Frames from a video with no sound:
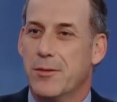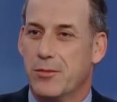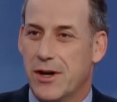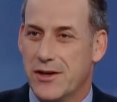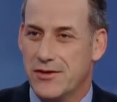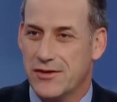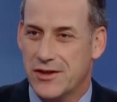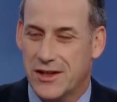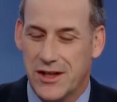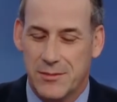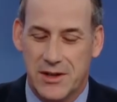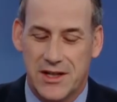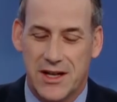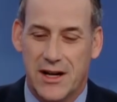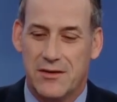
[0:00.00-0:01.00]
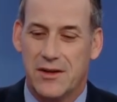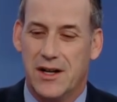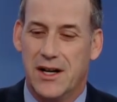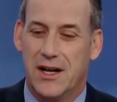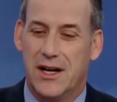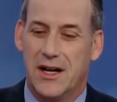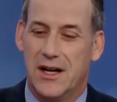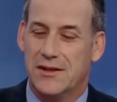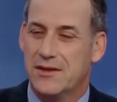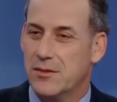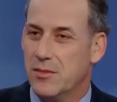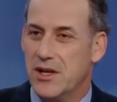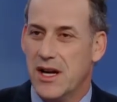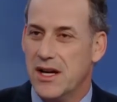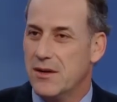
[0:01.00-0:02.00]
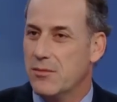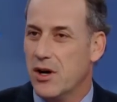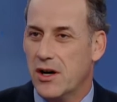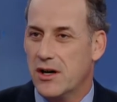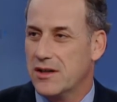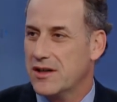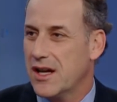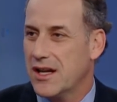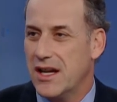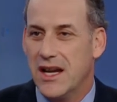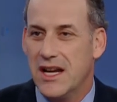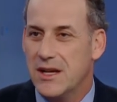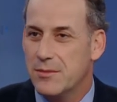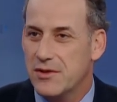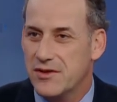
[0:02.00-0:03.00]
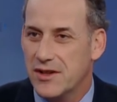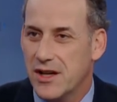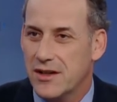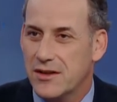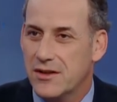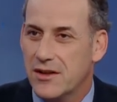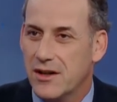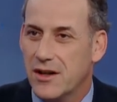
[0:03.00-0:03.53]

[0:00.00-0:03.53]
Prices are coming down. Uh, to me, any market that had 80%